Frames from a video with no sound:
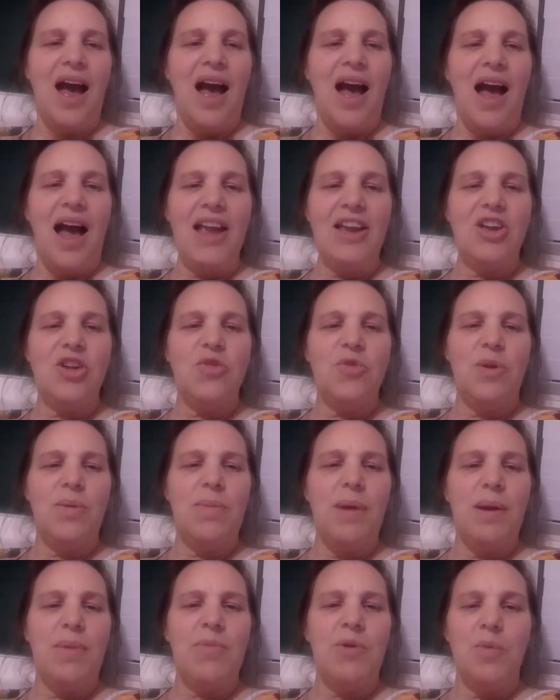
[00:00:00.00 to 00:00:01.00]
I can
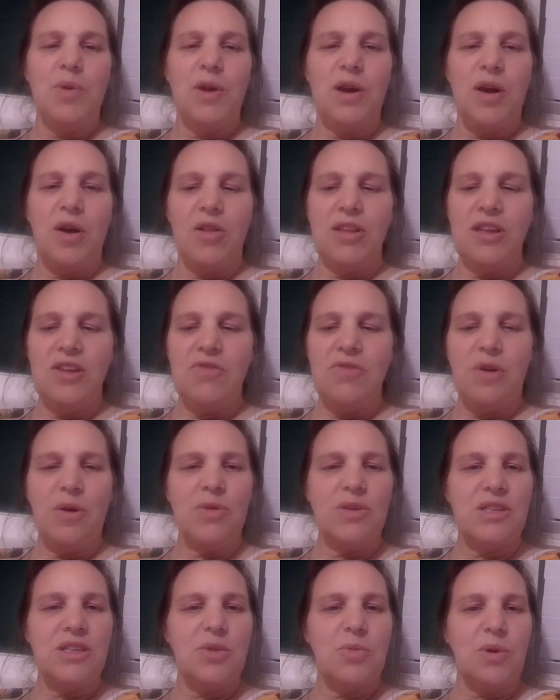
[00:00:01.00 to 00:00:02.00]
remember when only
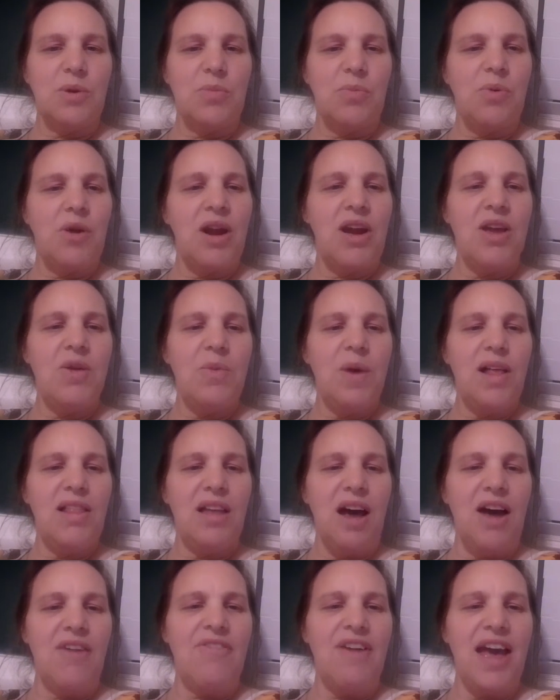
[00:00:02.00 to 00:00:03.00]
folks that were pretty well
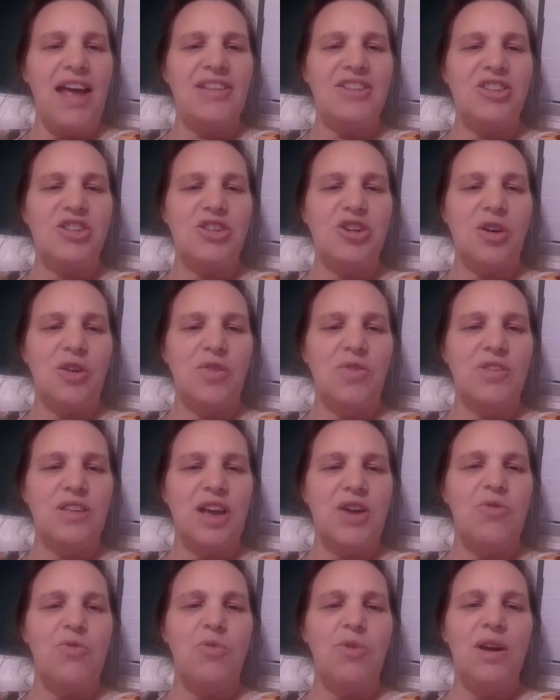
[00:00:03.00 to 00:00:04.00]
off had stoves,
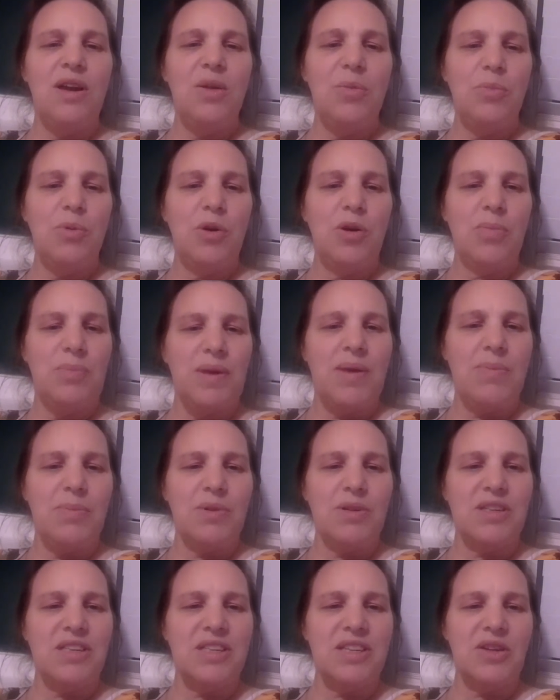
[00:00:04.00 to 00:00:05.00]
and real poor people
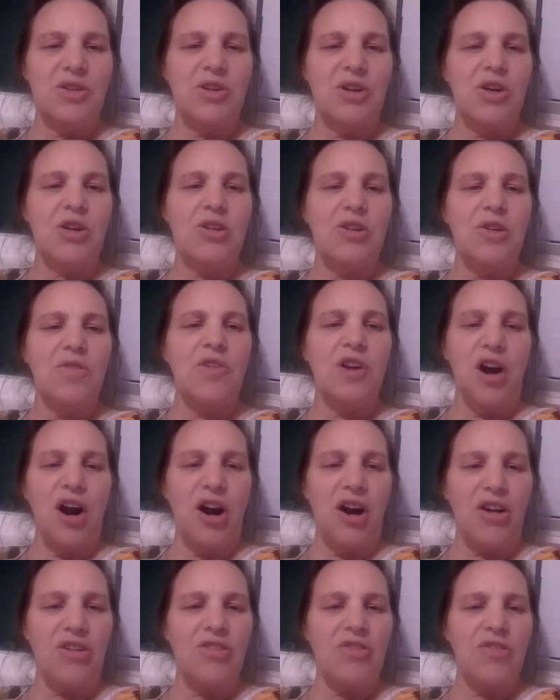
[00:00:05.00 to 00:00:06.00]
still cooked over a
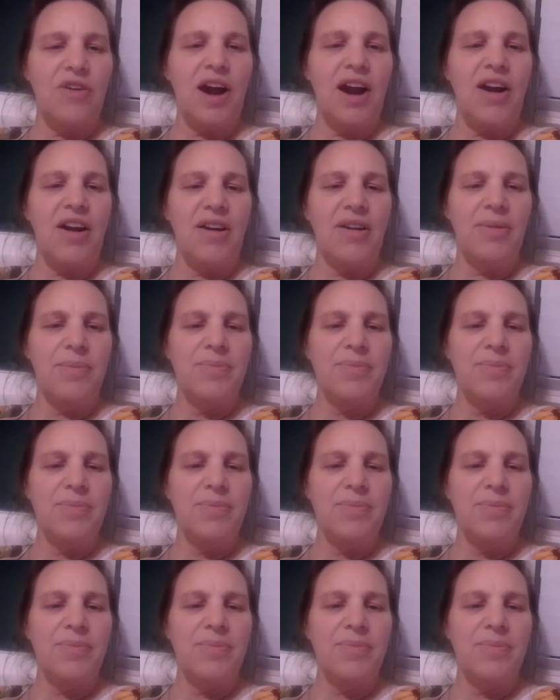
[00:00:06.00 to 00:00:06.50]
hearth fire.